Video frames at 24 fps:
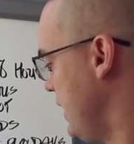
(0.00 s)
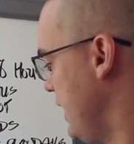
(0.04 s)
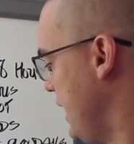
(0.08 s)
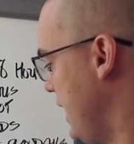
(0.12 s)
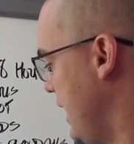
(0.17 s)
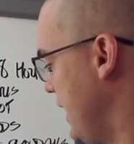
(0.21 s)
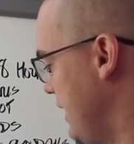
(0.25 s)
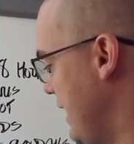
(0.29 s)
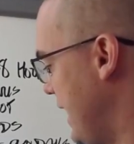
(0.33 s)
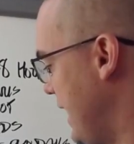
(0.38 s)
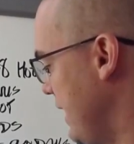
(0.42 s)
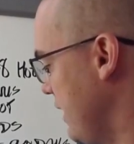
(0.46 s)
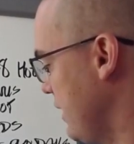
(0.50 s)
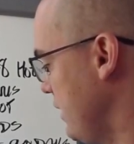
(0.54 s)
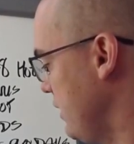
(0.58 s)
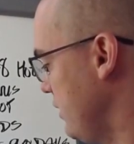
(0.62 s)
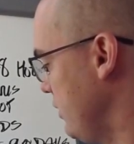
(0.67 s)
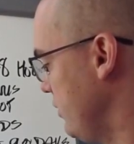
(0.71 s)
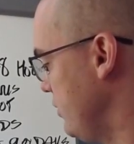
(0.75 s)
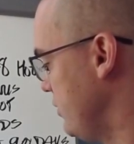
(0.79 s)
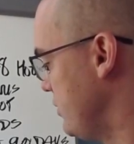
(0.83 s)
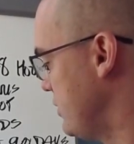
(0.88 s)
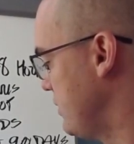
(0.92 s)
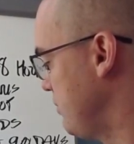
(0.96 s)
And that
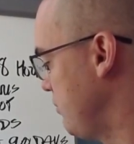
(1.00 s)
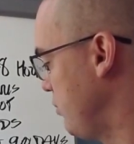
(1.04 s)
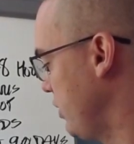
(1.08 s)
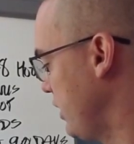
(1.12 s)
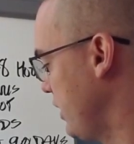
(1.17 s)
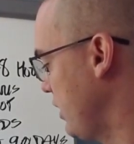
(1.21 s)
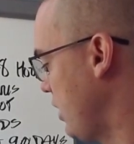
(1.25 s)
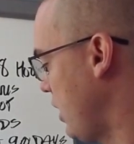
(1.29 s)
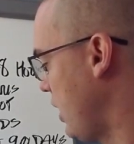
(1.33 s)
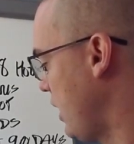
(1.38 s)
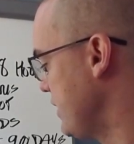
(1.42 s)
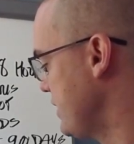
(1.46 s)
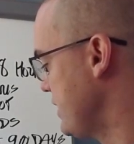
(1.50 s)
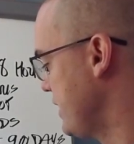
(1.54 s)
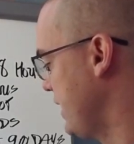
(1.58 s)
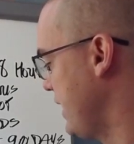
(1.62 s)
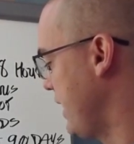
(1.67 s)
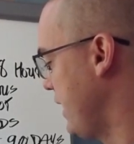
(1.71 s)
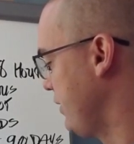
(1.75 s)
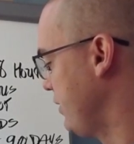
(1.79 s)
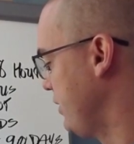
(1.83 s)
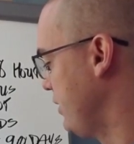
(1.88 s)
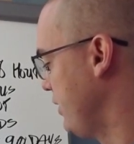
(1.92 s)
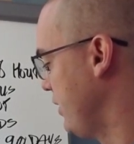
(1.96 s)
includes putting content
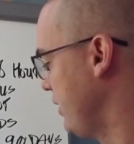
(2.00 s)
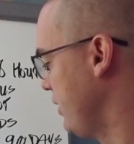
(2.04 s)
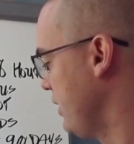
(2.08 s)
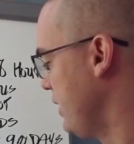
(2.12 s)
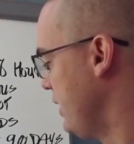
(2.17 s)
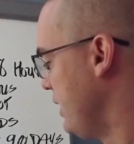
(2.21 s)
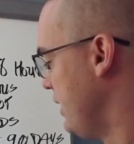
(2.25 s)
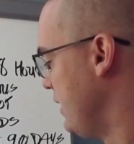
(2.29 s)
out there